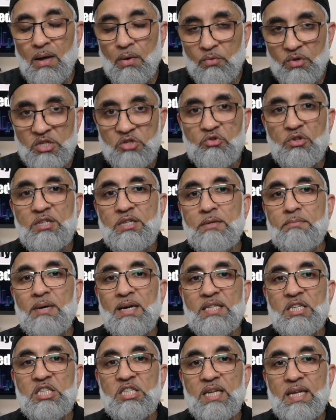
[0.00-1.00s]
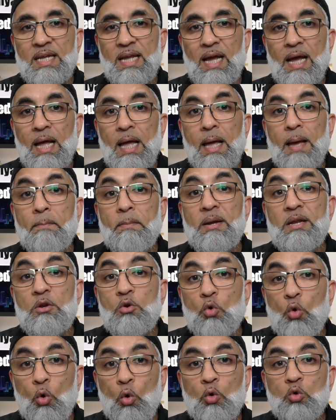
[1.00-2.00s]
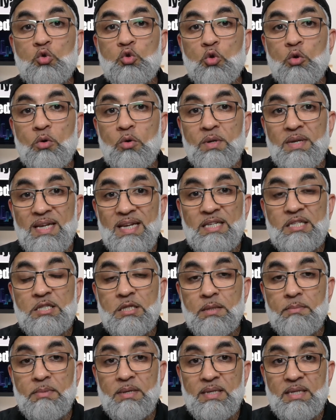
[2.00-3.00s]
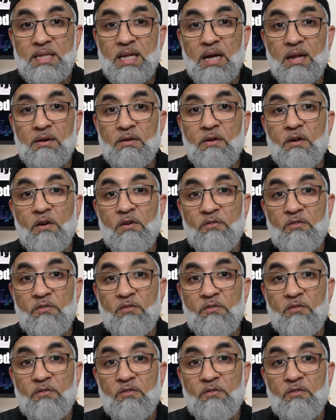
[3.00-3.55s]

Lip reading: restricted by the Sharia, but it also needs to be done